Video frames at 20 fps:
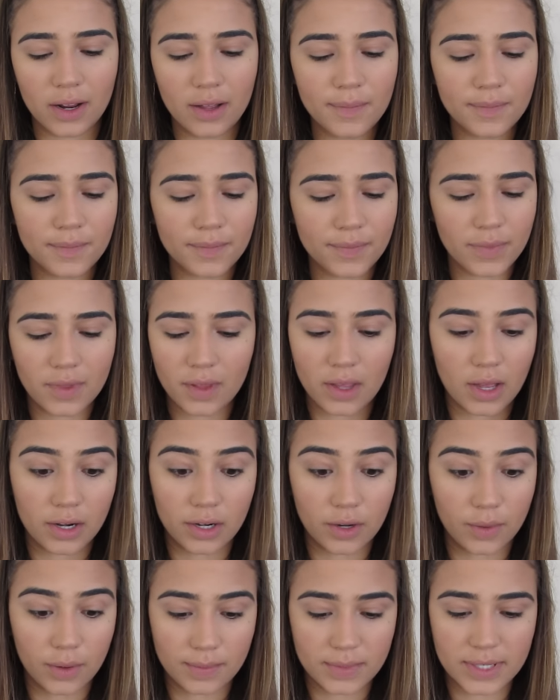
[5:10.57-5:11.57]
I
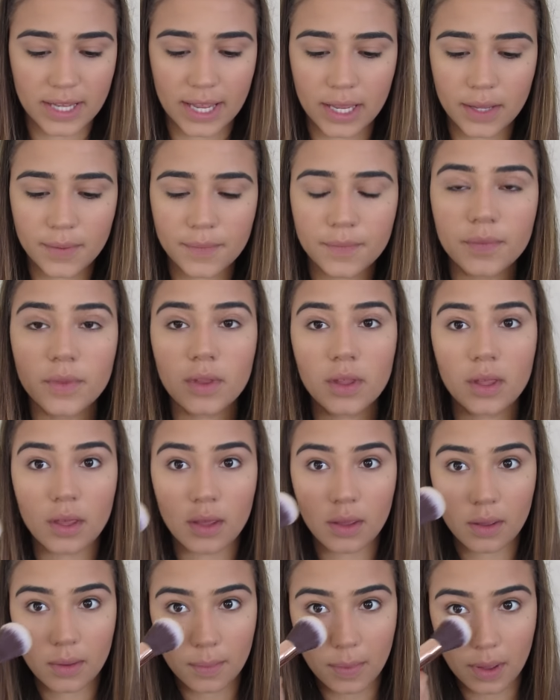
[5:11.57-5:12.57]
don't know what I'm saying.
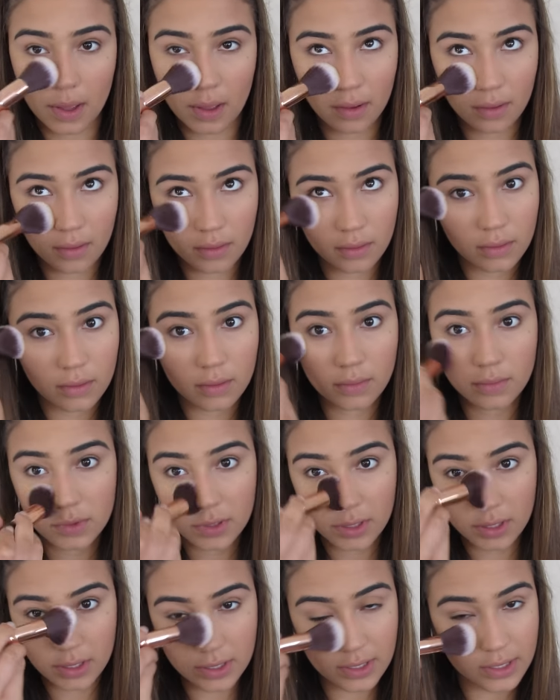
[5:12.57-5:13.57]
But I'm
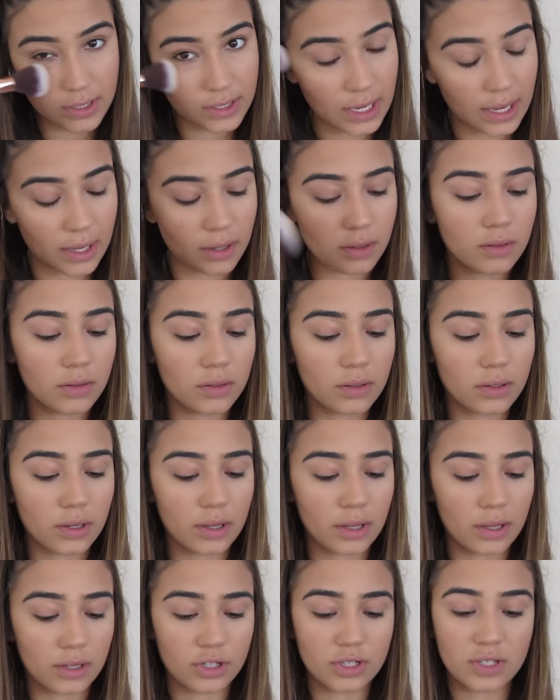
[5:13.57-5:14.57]
just going to set
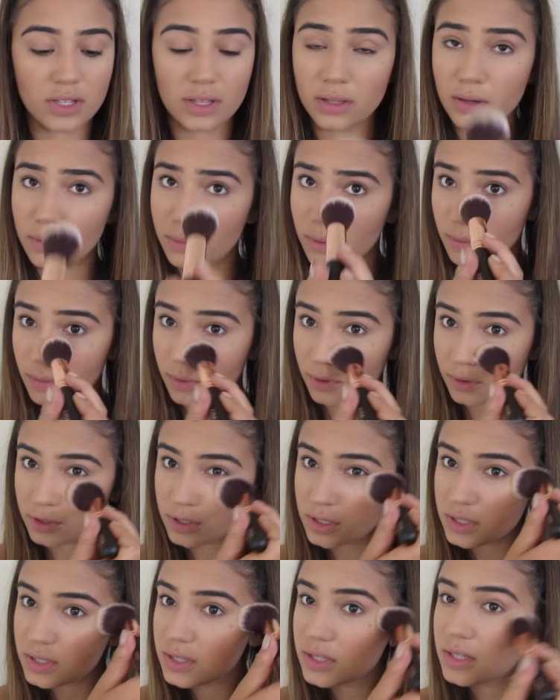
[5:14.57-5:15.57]
just a little bit more.
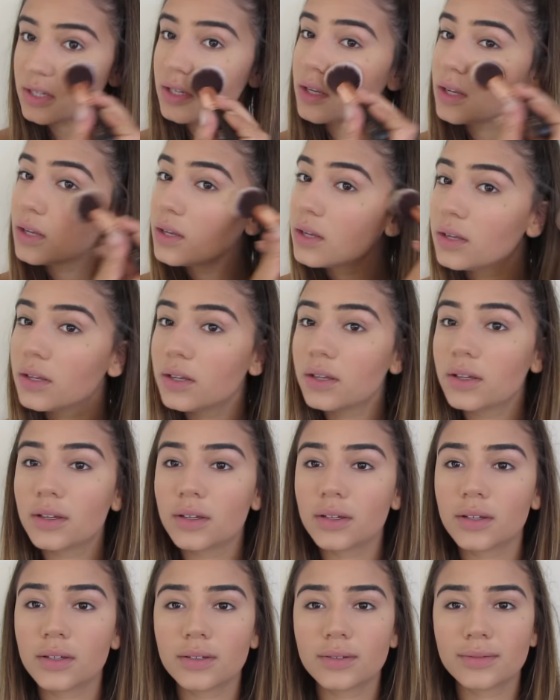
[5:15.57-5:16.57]
Just
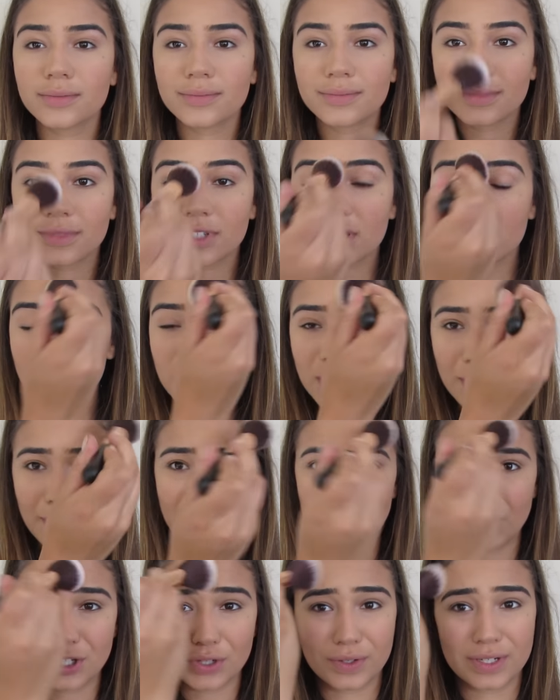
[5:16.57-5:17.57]
want to
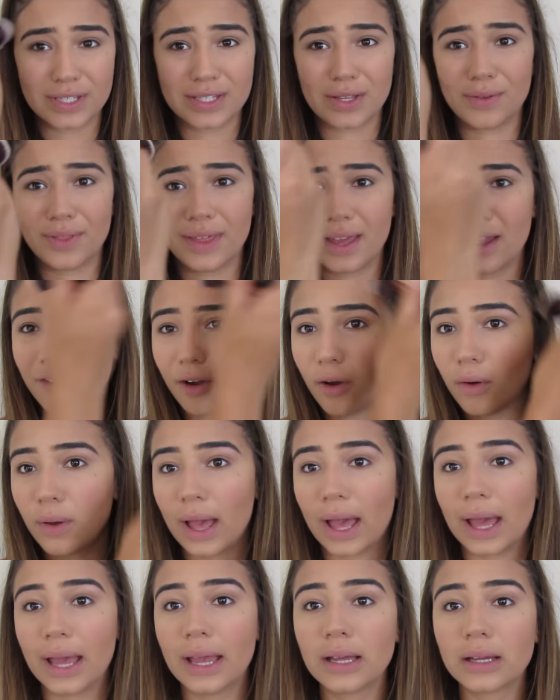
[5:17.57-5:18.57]
make sure it's all there,
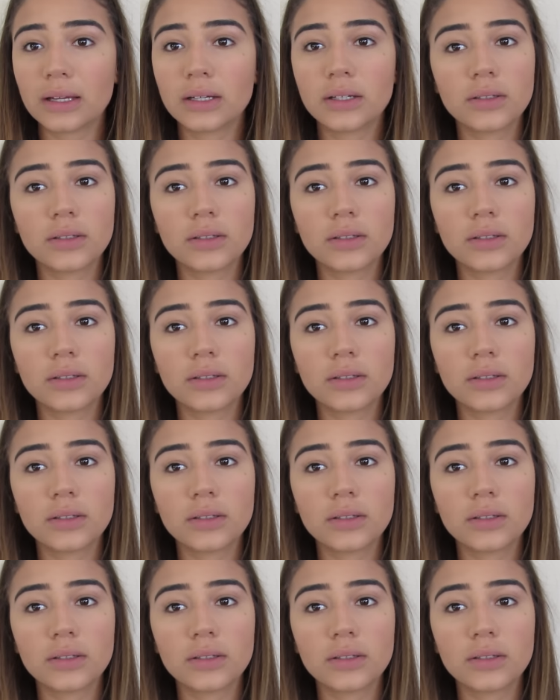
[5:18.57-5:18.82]
okay?